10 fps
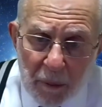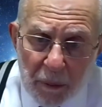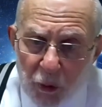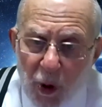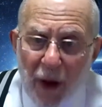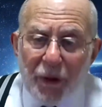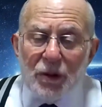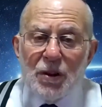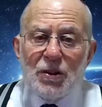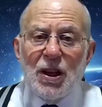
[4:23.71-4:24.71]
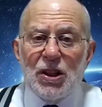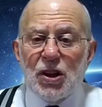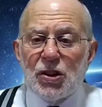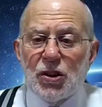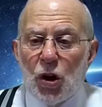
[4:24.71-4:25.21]
but rather to teach
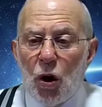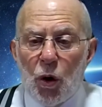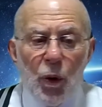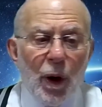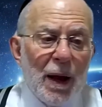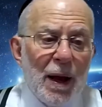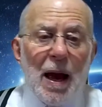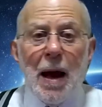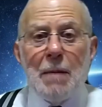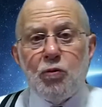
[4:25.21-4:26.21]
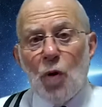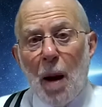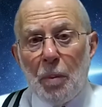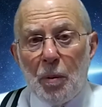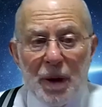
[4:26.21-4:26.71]
us Torah and
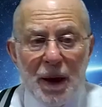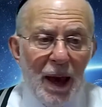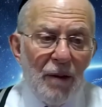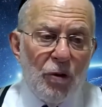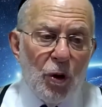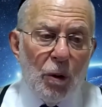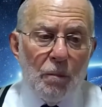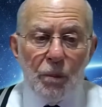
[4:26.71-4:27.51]
proper behavior.